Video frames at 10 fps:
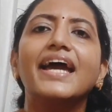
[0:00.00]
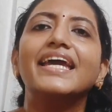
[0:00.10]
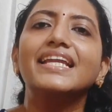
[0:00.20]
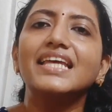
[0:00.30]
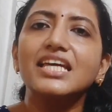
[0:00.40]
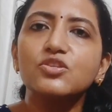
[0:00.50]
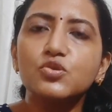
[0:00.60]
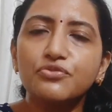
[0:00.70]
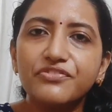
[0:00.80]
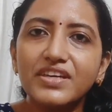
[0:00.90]
In case
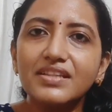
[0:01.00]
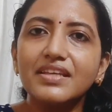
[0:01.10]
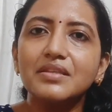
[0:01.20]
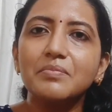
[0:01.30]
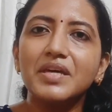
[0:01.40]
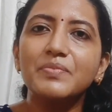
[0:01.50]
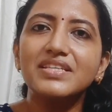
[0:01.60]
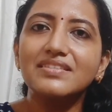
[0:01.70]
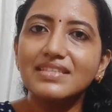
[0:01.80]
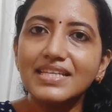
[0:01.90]
you feel that the
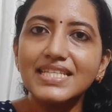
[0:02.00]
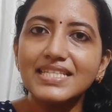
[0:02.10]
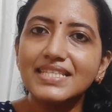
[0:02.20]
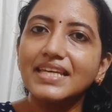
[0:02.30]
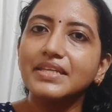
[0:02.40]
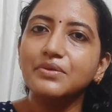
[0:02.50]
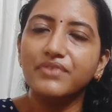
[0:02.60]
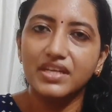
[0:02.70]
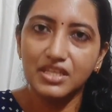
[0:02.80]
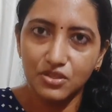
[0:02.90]
baby's skin is getting
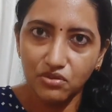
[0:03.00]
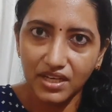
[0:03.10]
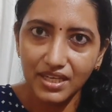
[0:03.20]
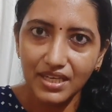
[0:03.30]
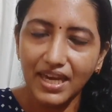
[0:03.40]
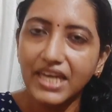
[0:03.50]
very dry,